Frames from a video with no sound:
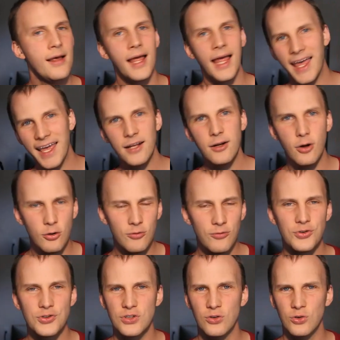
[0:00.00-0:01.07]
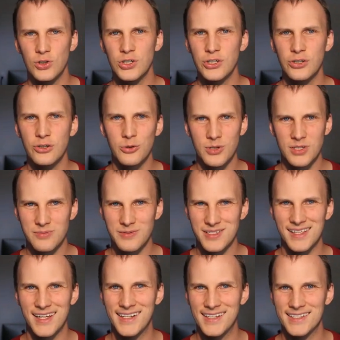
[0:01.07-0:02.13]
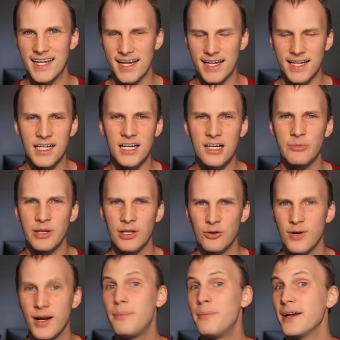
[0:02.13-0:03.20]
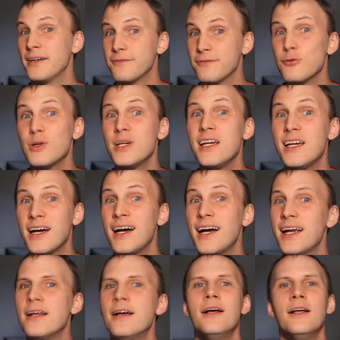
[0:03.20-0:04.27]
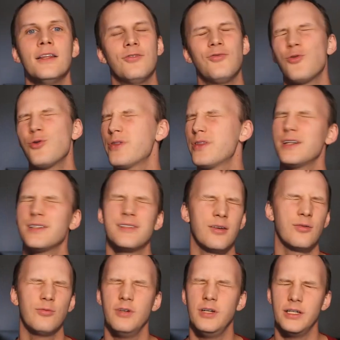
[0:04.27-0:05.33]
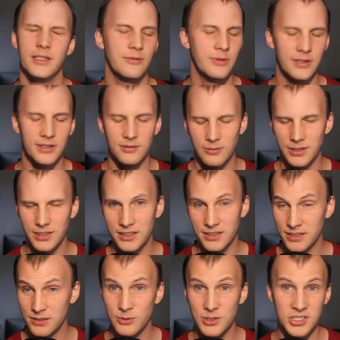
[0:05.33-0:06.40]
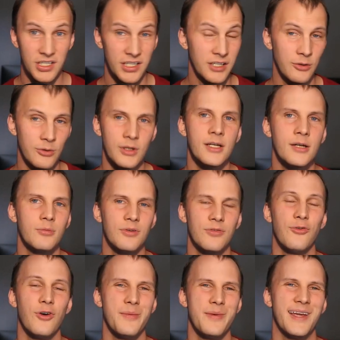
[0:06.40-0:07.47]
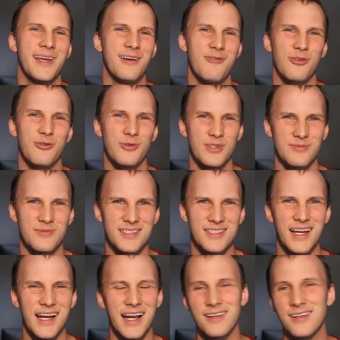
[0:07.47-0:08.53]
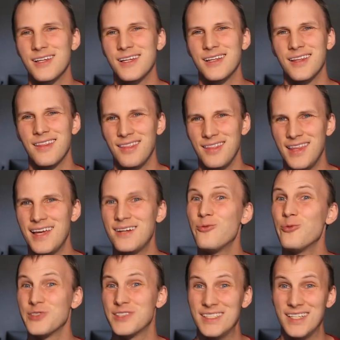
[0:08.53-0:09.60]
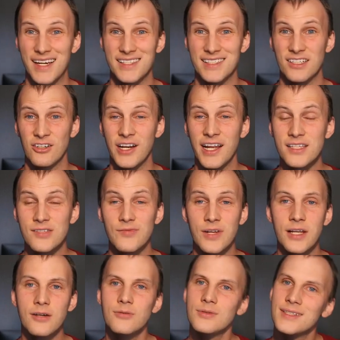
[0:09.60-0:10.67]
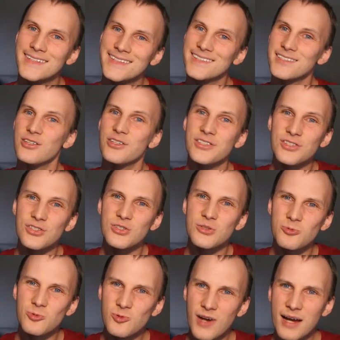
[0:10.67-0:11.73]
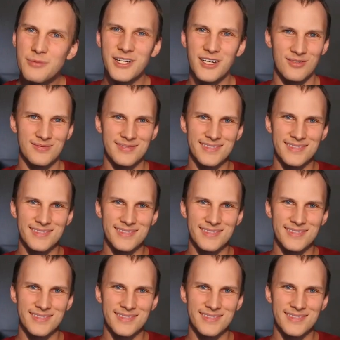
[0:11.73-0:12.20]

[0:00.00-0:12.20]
head over to learnchristmaslighting.com and grab my free guide, the four things I really, really, really wish I knew before I begin with Christmas lighting. Then we'll see you guys in our next video, as long as you're subscribed here.